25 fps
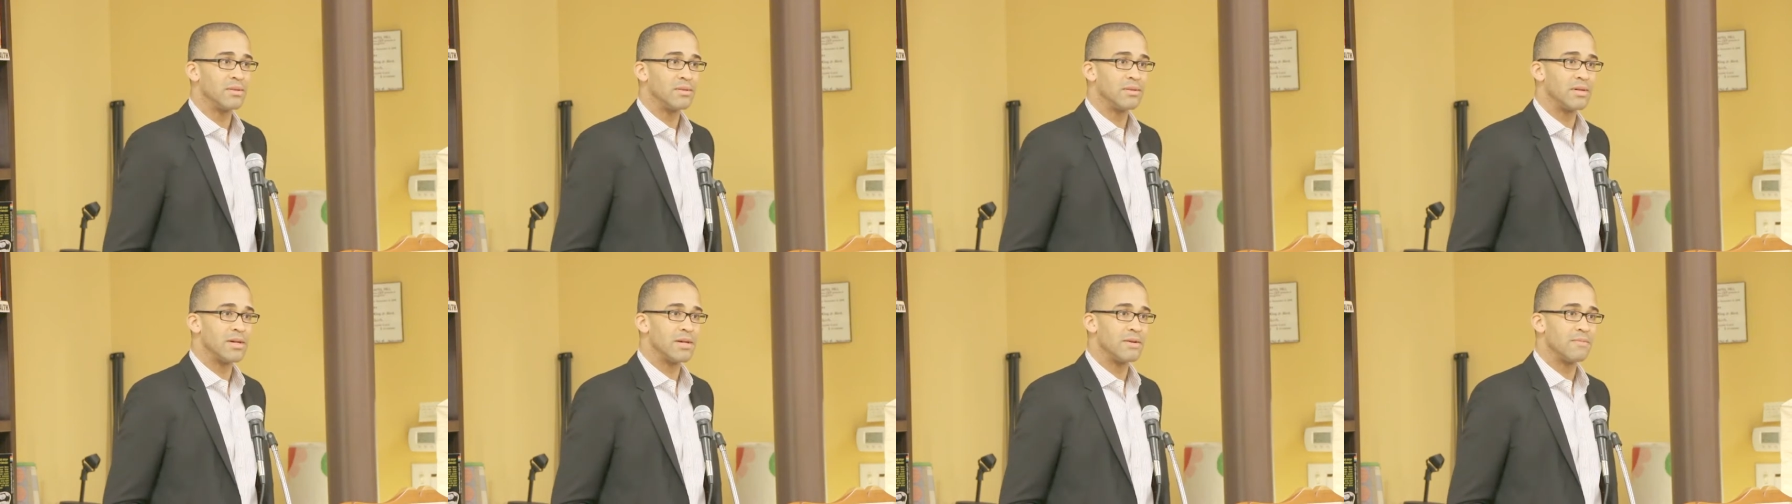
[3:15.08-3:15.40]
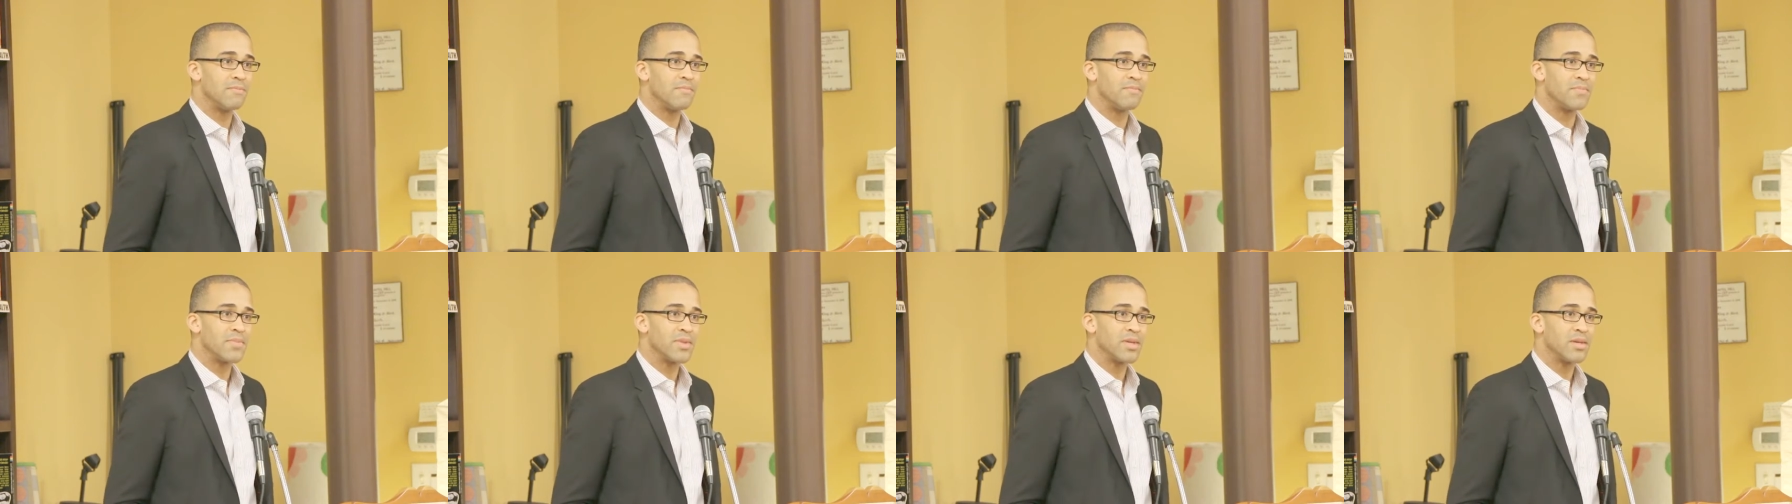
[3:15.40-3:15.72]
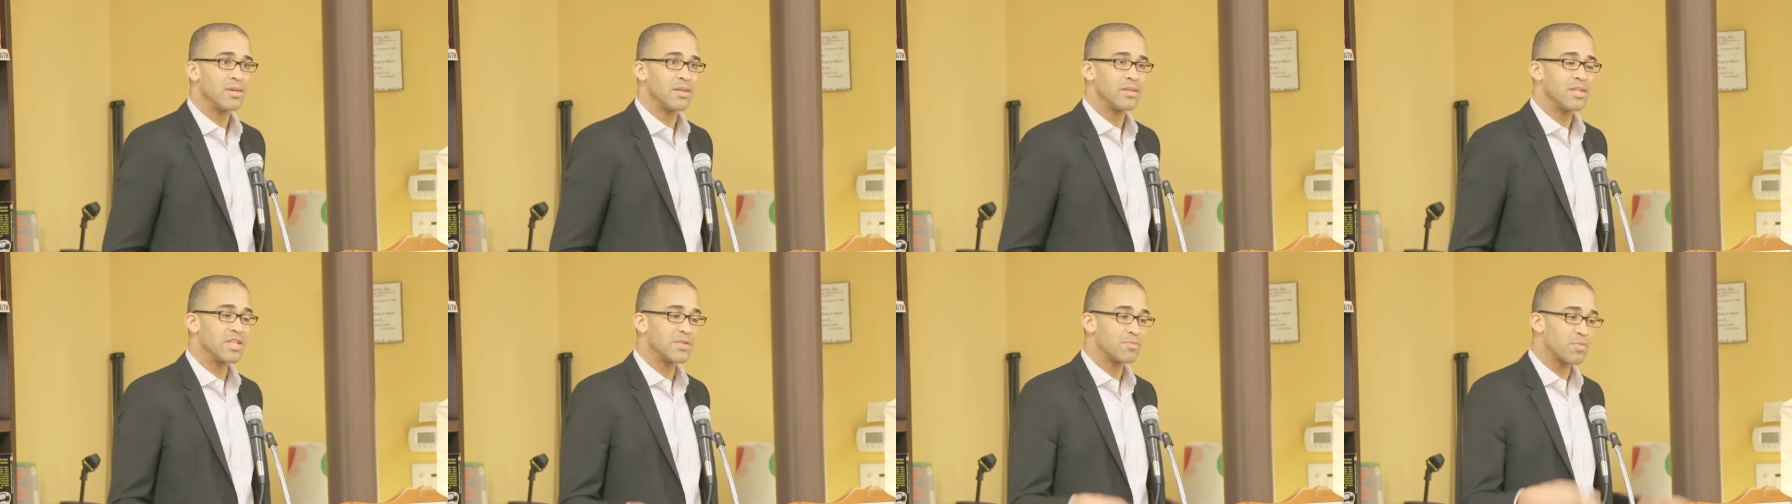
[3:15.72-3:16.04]
right?
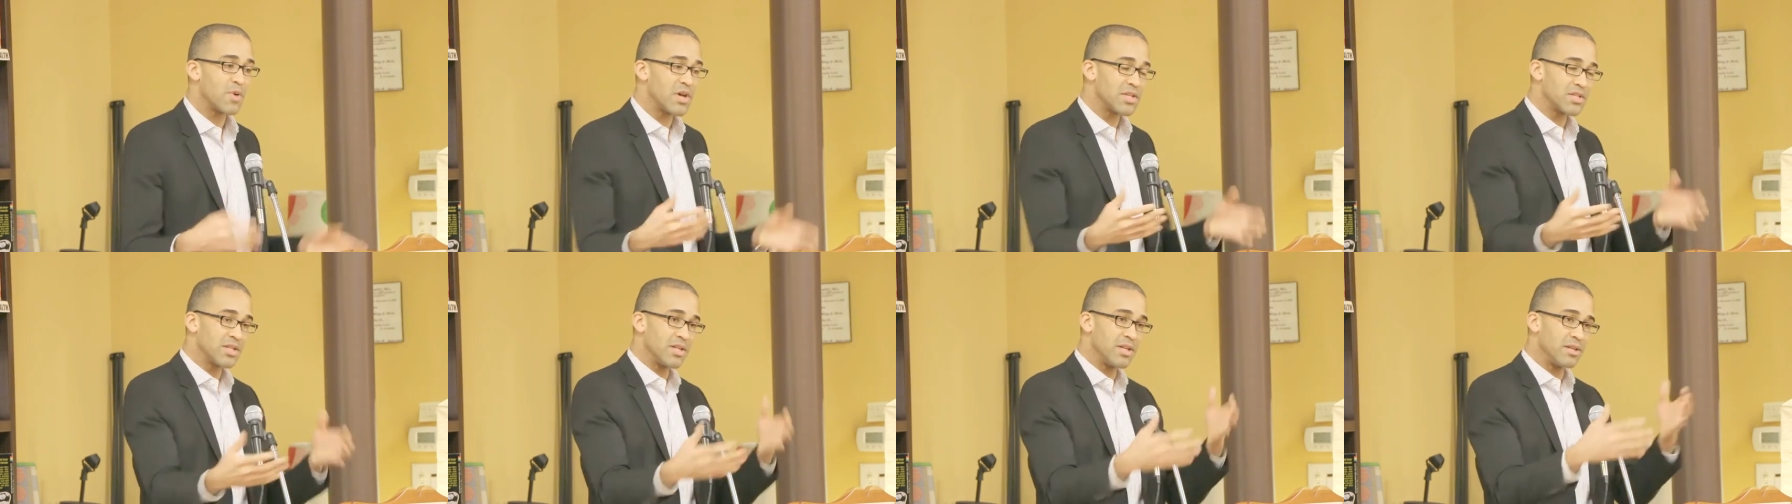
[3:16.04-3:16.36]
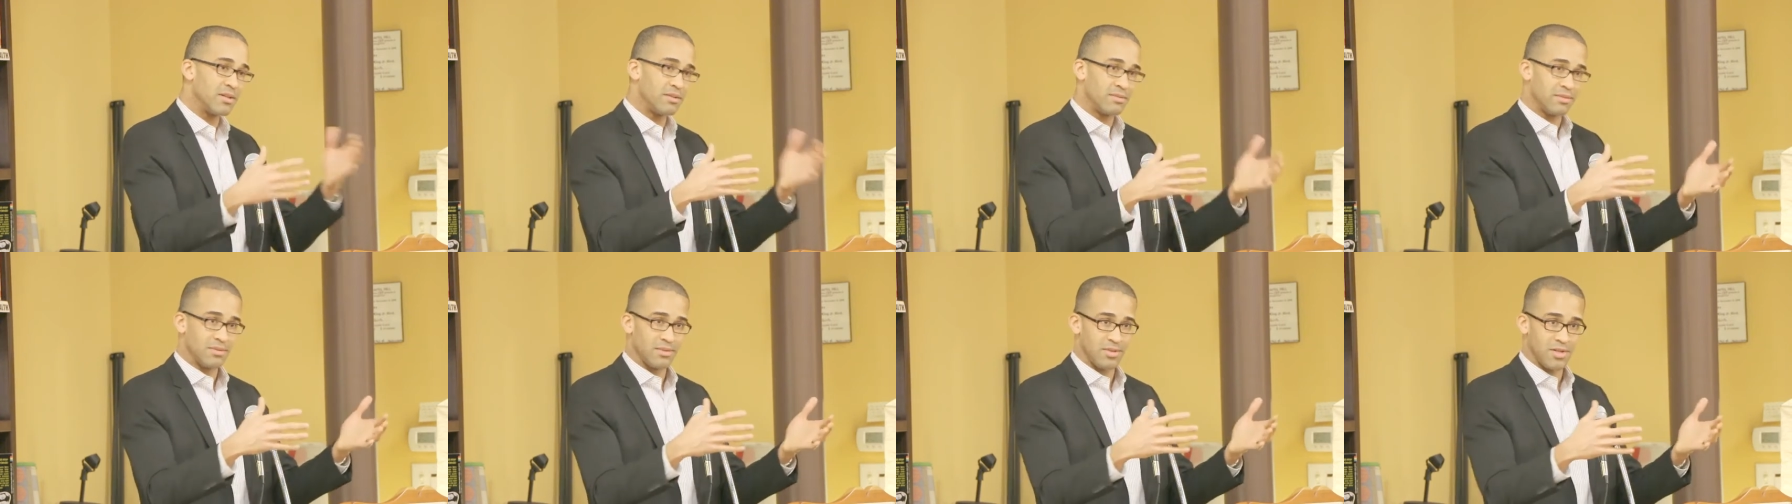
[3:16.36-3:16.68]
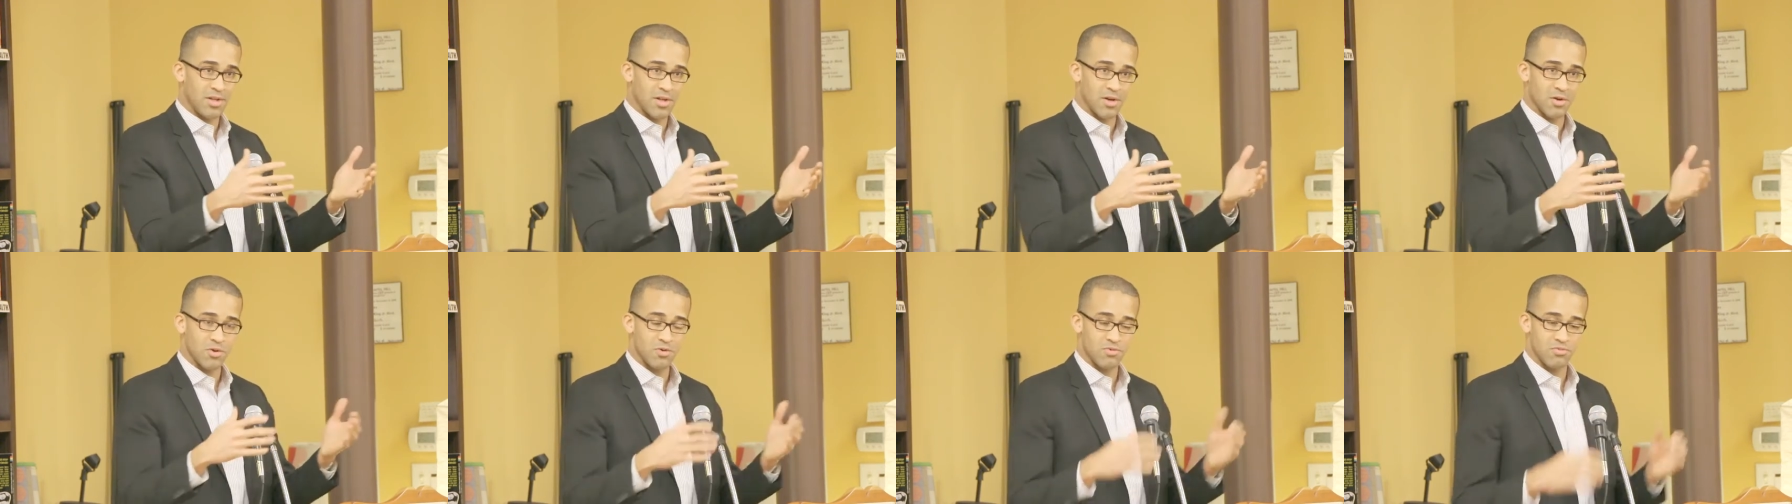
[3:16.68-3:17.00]
This president,
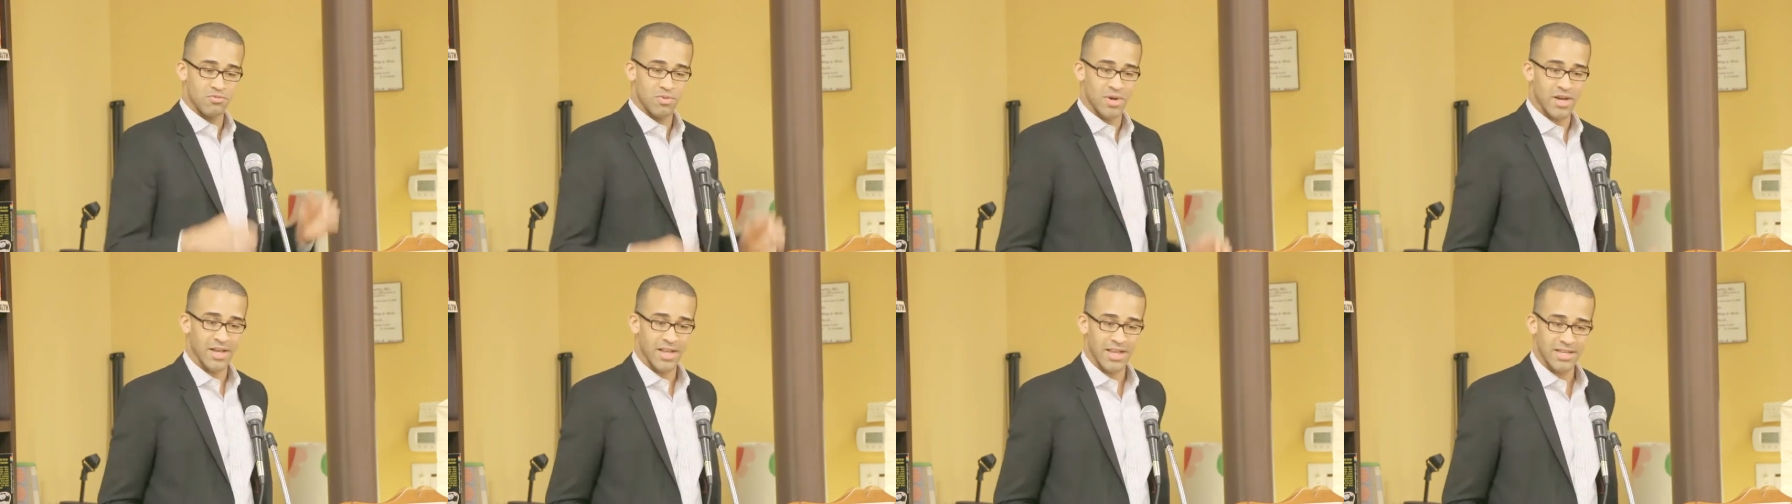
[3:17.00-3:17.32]
I